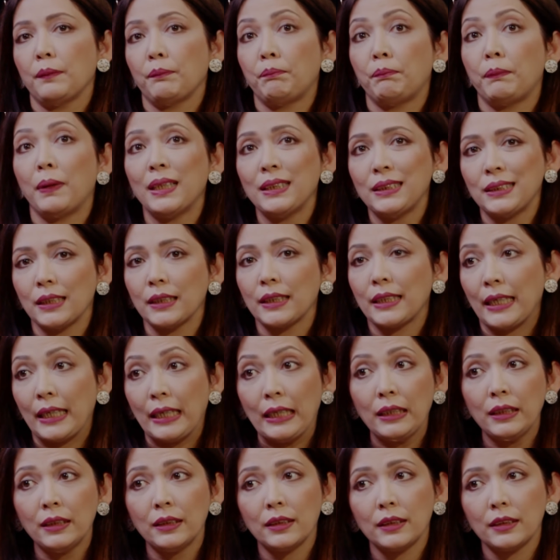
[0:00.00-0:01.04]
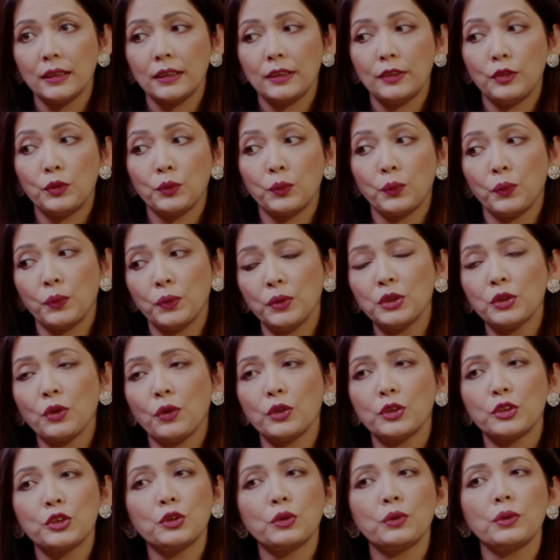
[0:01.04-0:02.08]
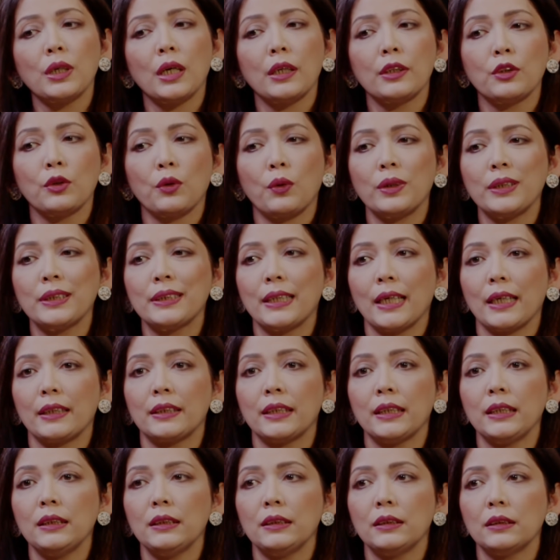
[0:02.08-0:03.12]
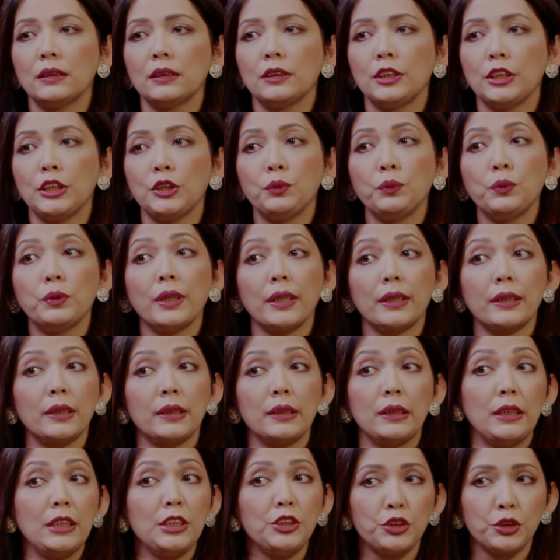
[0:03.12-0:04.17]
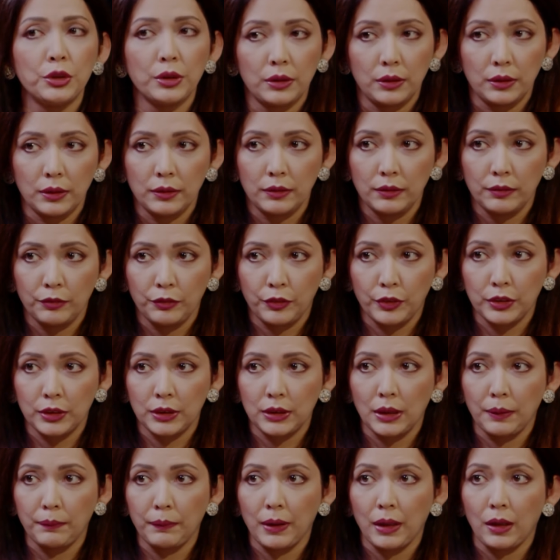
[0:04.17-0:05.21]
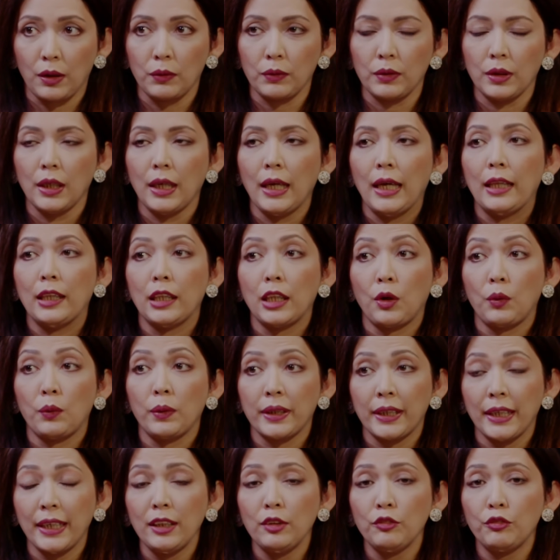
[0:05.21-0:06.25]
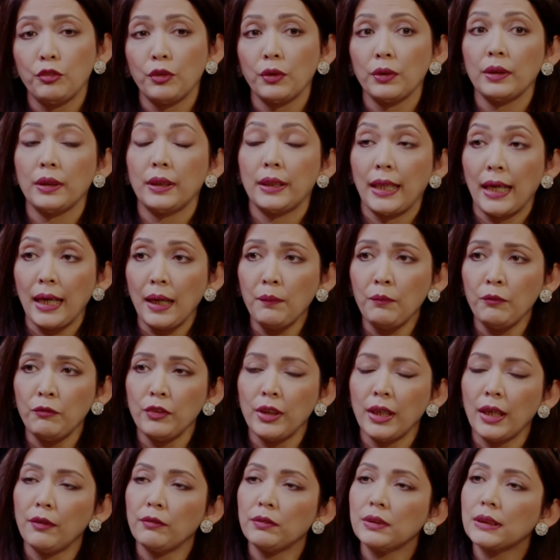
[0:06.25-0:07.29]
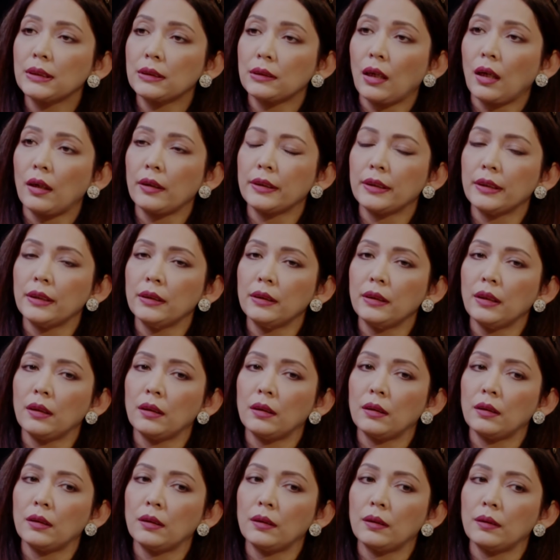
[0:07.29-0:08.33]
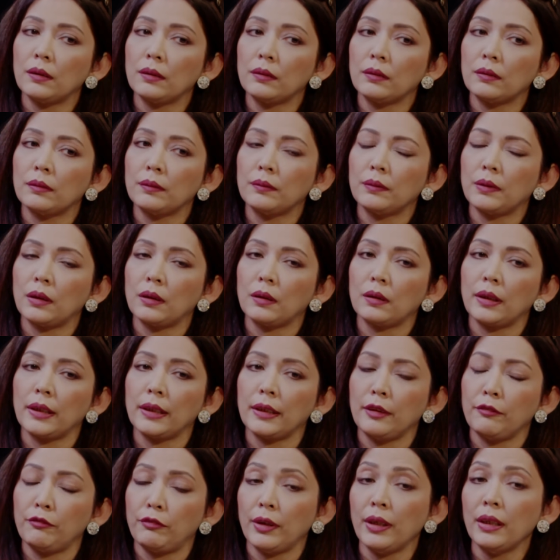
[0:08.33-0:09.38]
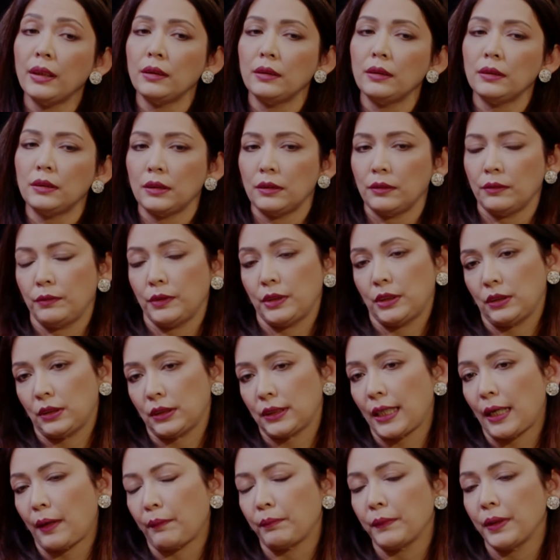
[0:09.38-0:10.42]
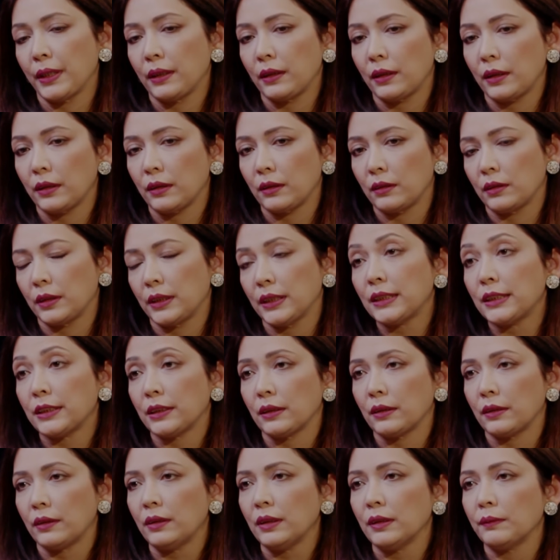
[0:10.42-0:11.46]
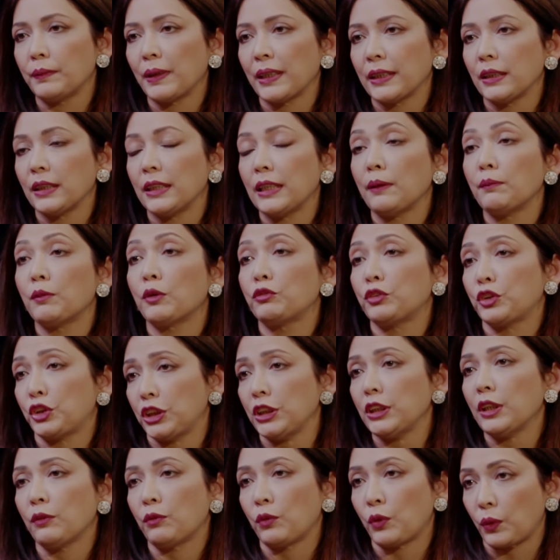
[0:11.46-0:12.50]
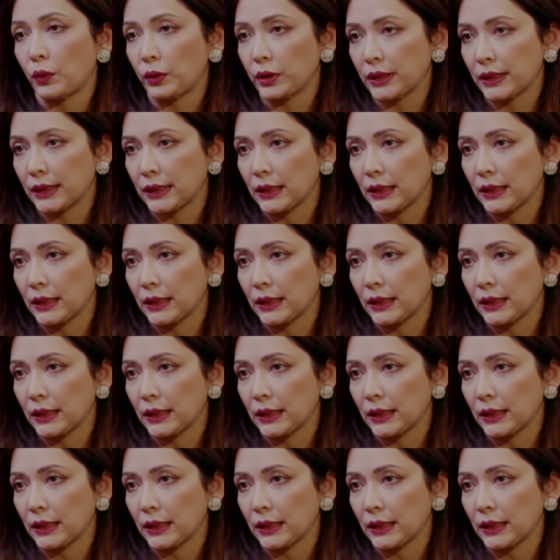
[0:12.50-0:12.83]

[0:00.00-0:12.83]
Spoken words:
But again, those also are not getting the due recognition for somehow. Now again, for them, we have started an event which is happening in this year by the name of She Awards.